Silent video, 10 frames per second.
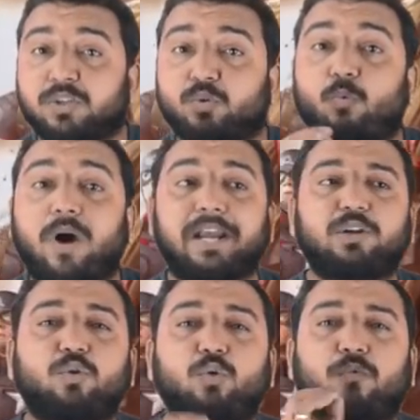So why
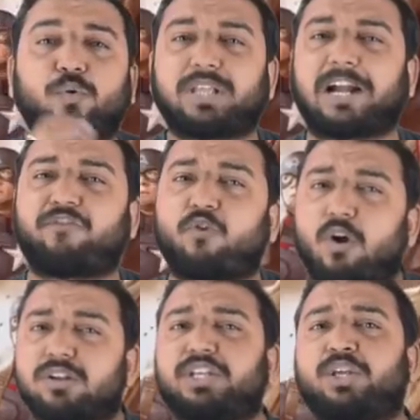to go for that
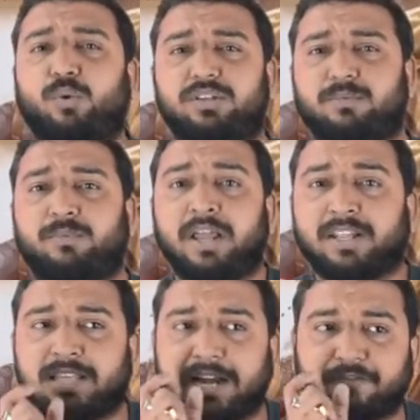false heroism,
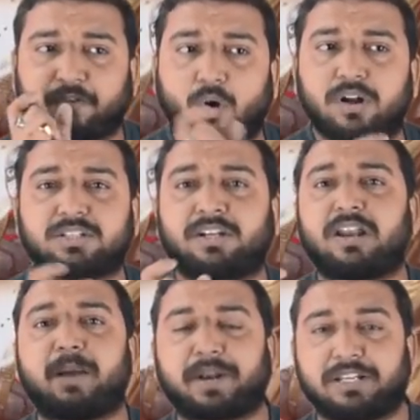that false
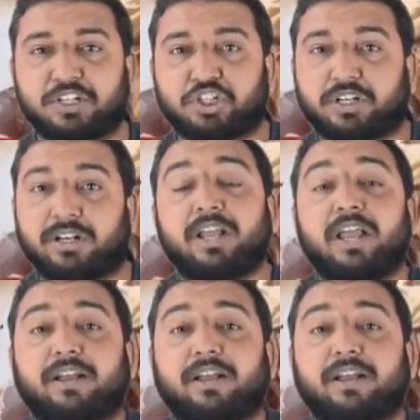glamorization?